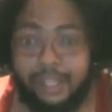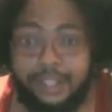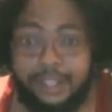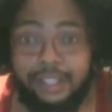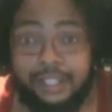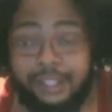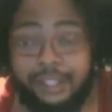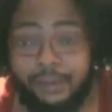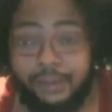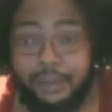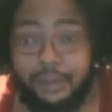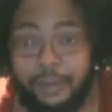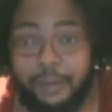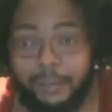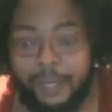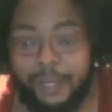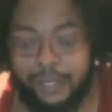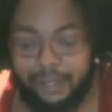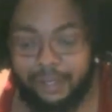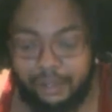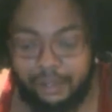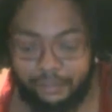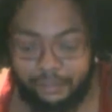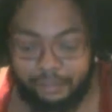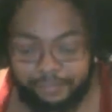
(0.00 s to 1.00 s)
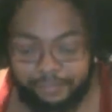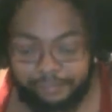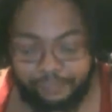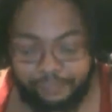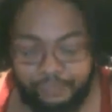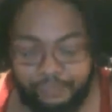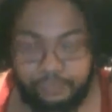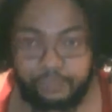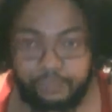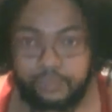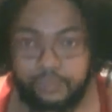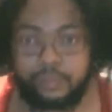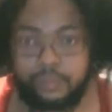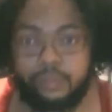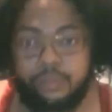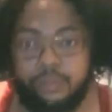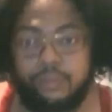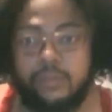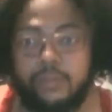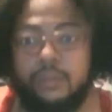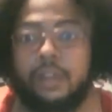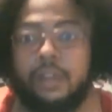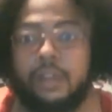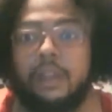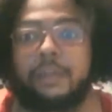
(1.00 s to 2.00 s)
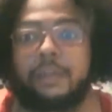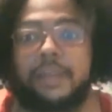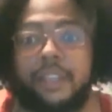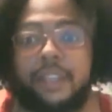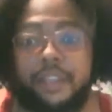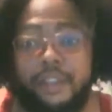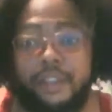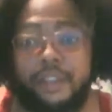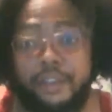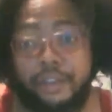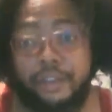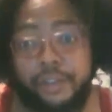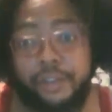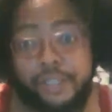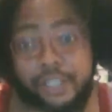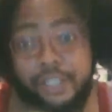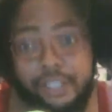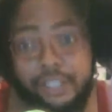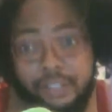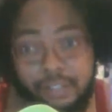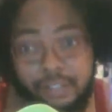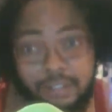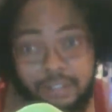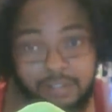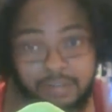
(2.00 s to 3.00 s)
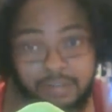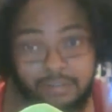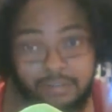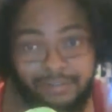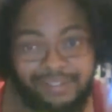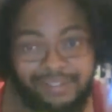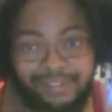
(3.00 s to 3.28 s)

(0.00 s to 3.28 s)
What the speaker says: This is what I'm eating. I'm eating grits,